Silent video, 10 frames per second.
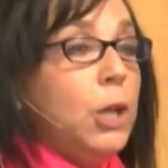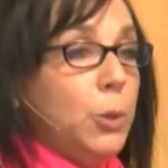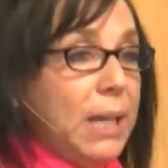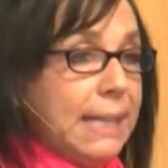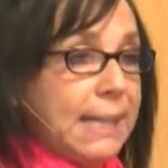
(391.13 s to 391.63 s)

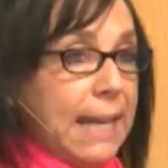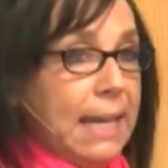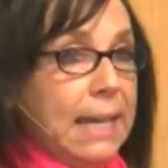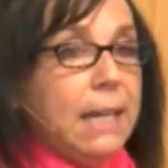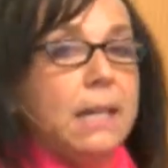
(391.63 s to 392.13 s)
who he
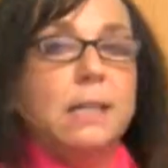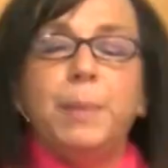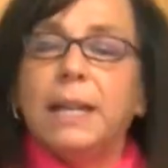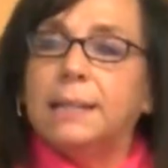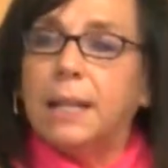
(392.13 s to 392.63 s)
said he is,
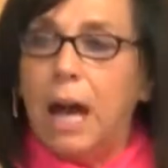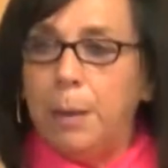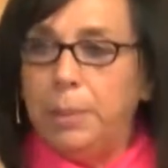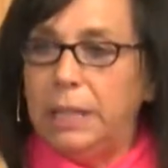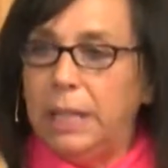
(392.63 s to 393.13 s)
because
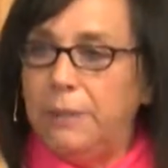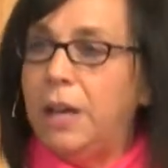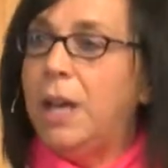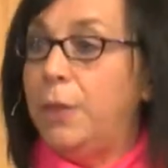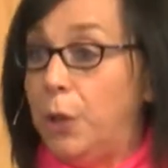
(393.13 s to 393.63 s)
I believe